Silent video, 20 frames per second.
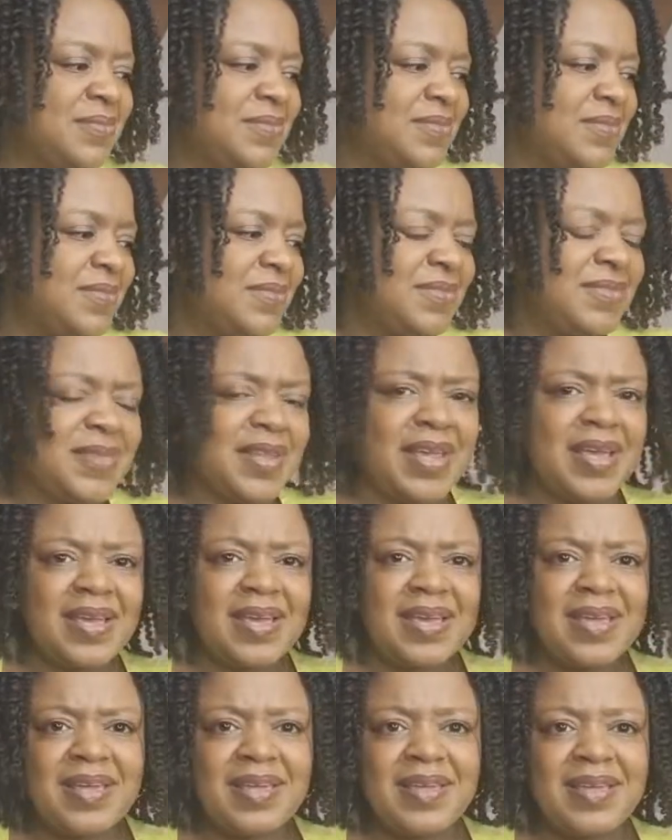Pacifier.
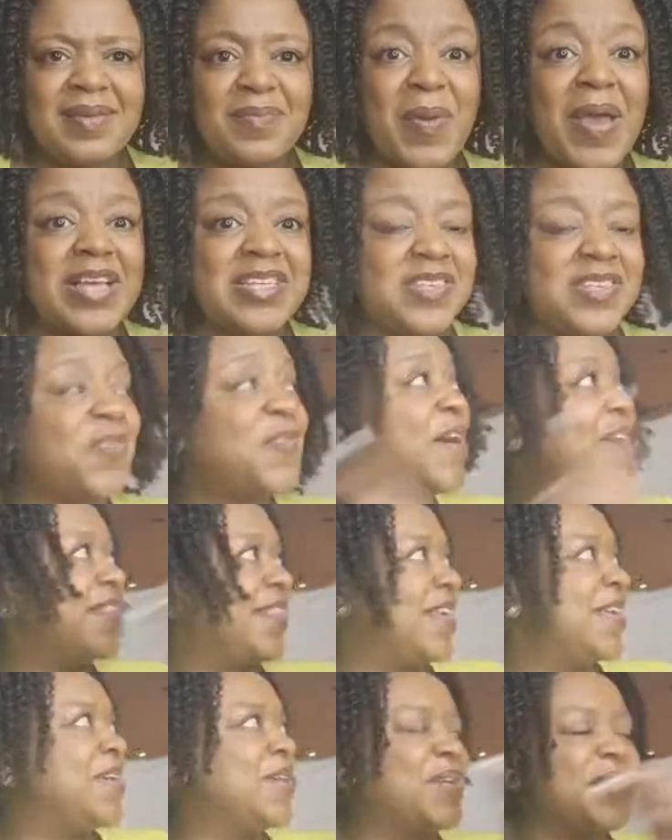Pacifier.
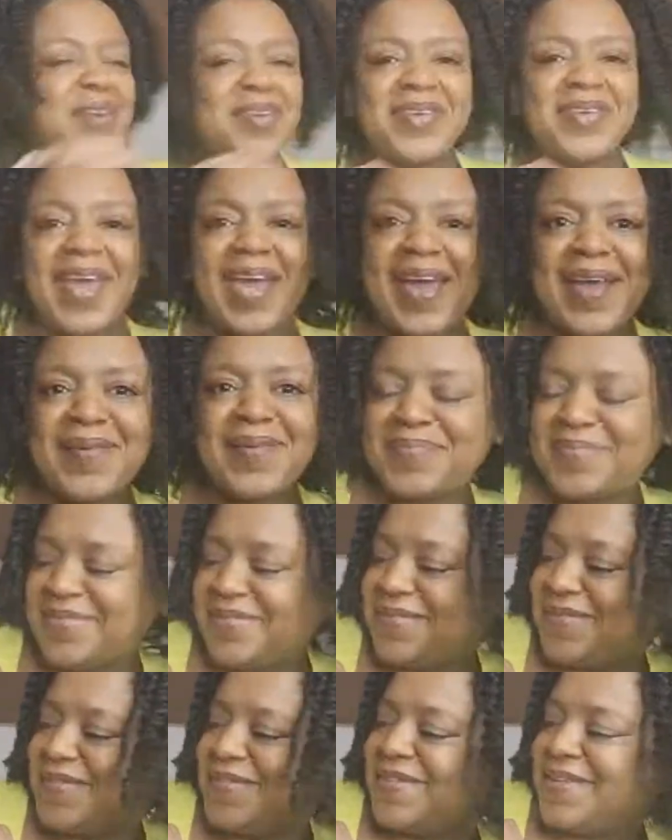There you go. Yeah.
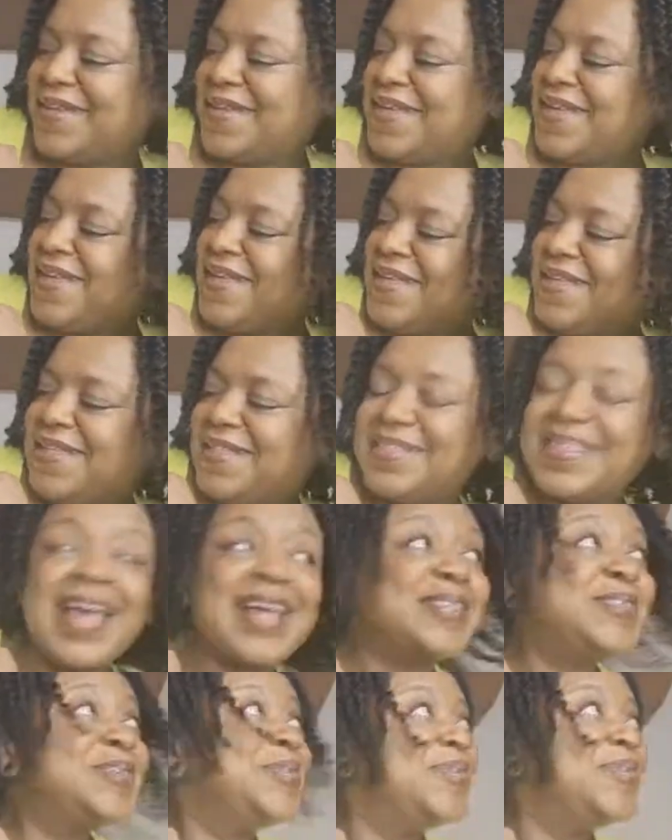
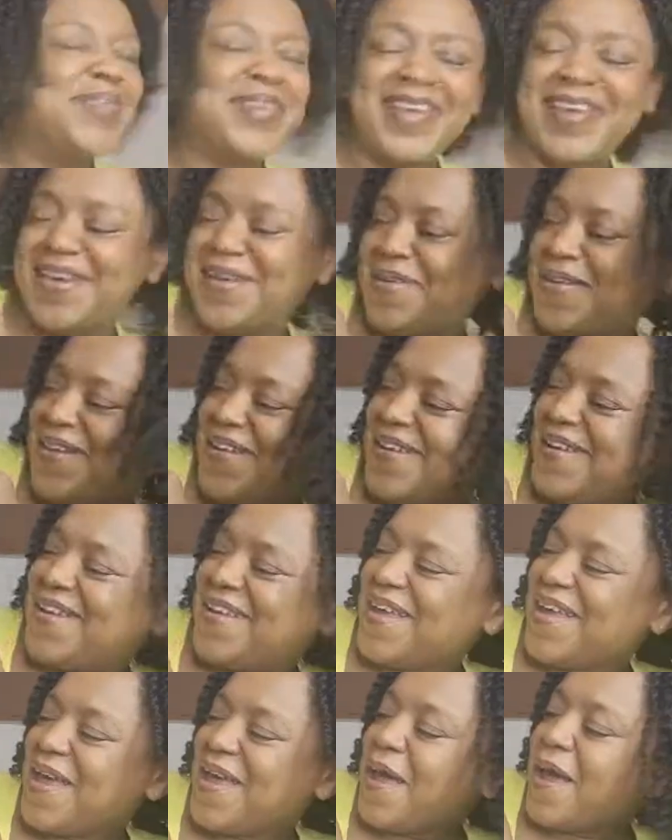That too.
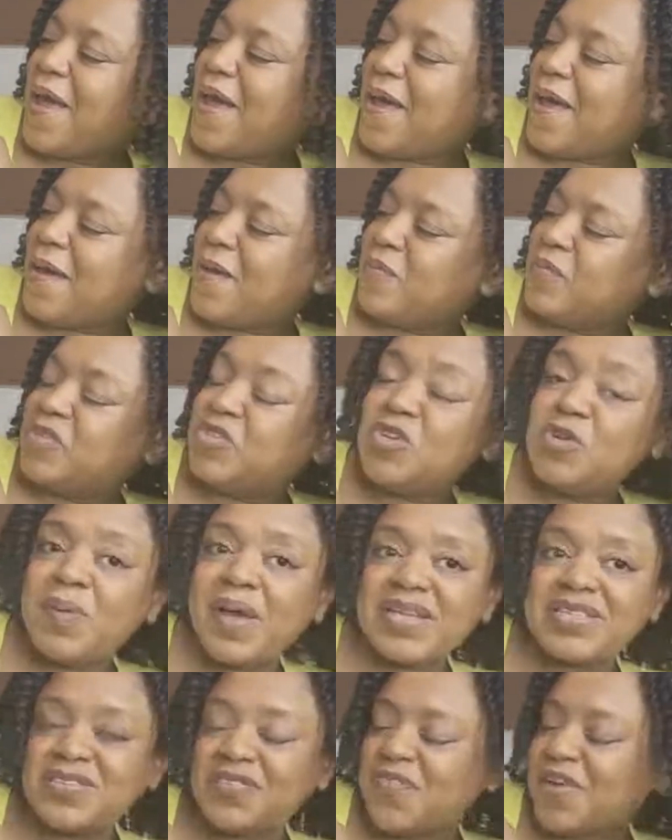um, two
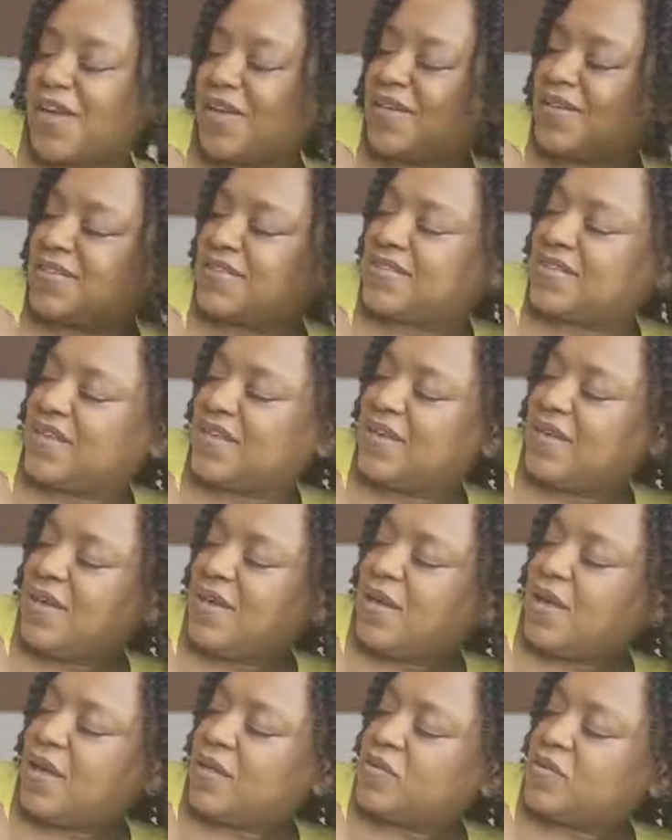pacifiers,
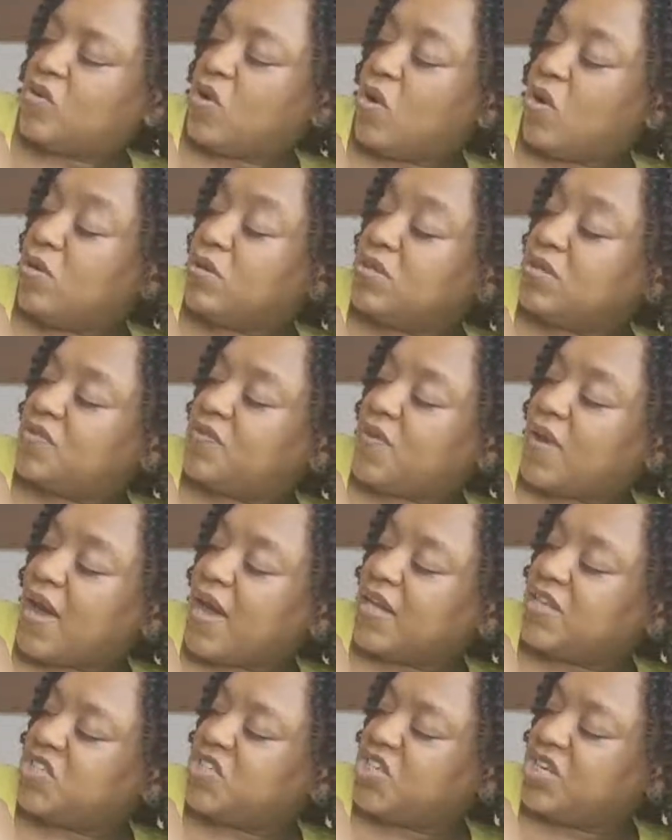tongs for
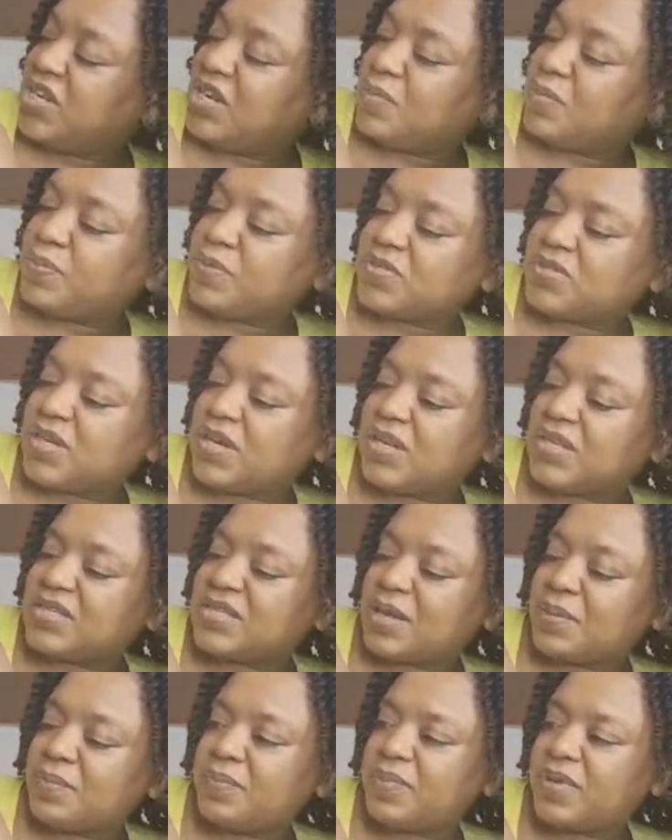hygienic bottle
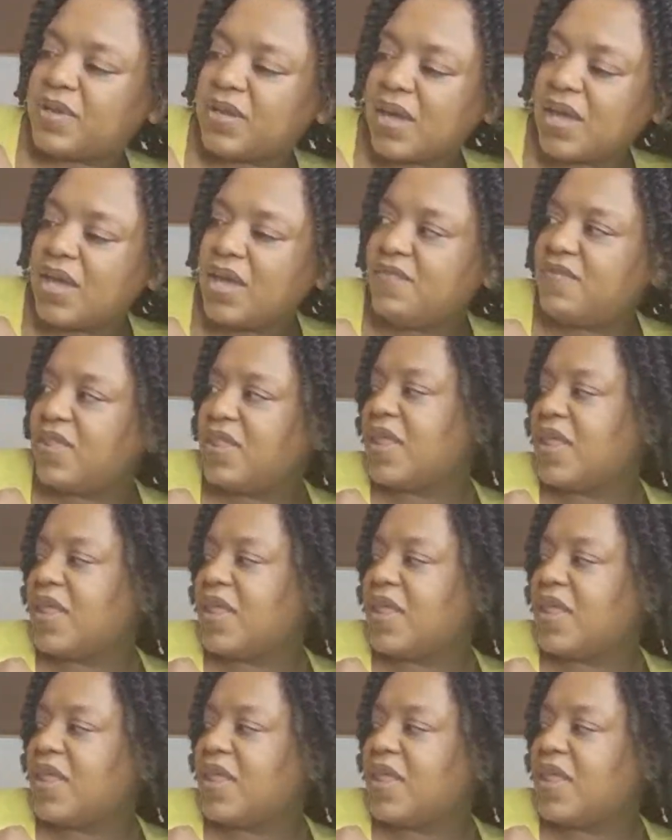assembly, even